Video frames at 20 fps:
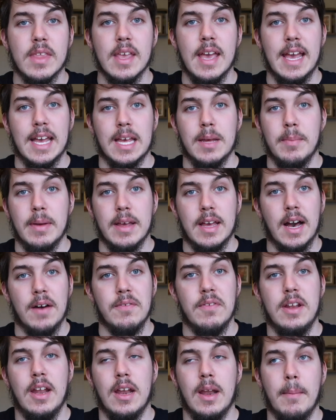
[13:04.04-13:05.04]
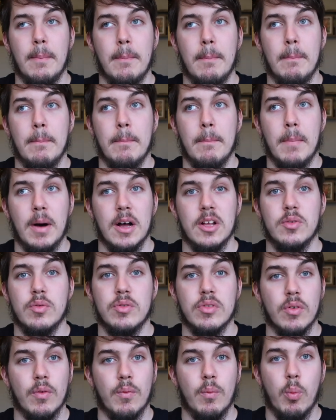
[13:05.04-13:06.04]
it can be covered in a much
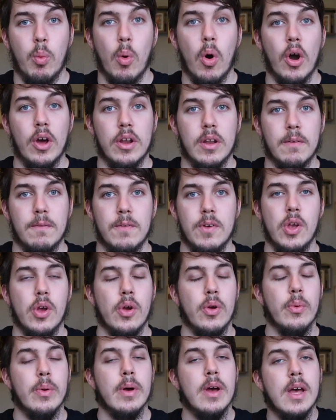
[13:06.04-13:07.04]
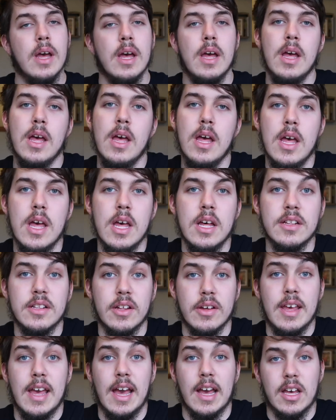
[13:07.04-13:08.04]
sort of wider view.
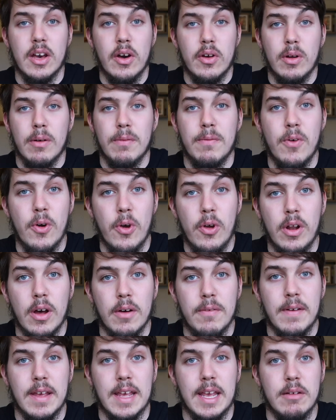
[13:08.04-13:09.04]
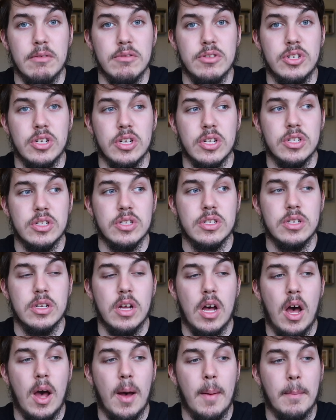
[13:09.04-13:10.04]
So yeah, going off food, I think it was just
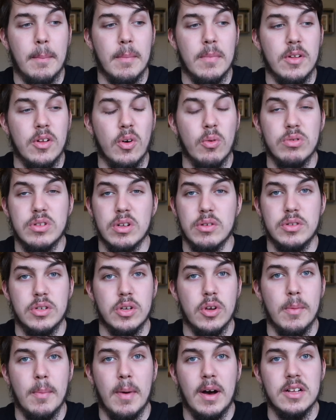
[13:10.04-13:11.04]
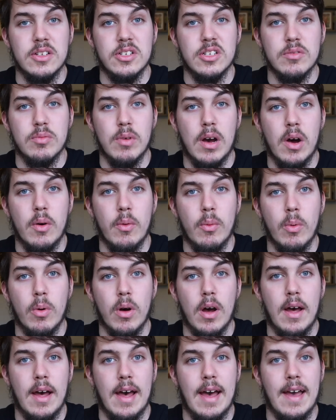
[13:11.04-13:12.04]
um, also too much as well.
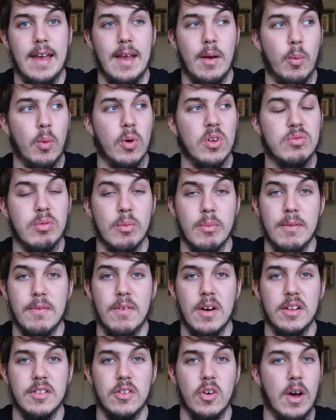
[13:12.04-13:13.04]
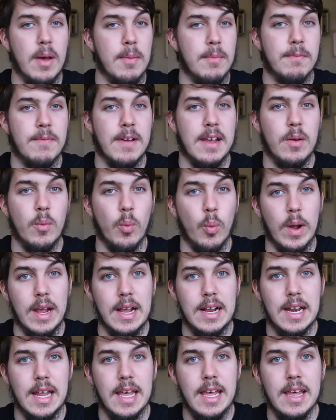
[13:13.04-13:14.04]
It was when we first got him feeding
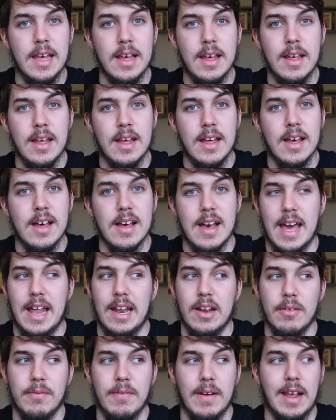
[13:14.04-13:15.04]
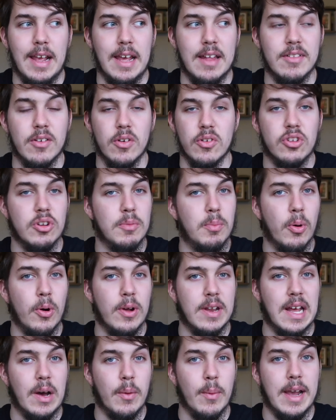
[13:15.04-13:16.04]
weekly, and I think it's got to the
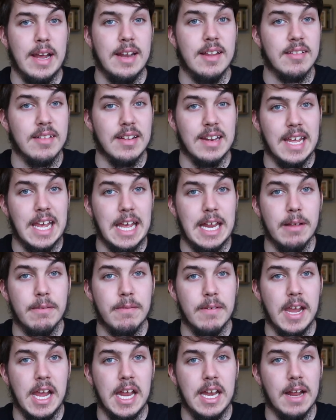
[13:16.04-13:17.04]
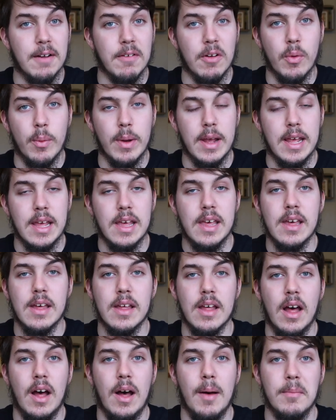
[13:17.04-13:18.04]
point now where he doesn't need a feed every week.
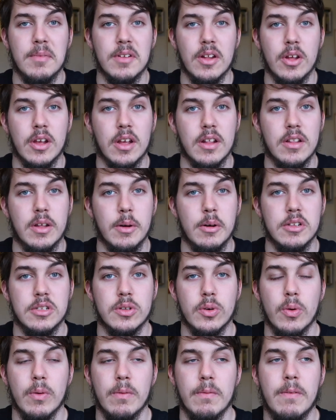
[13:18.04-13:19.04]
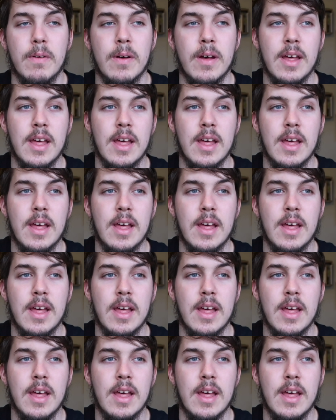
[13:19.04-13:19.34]
Um, so you can do it sort of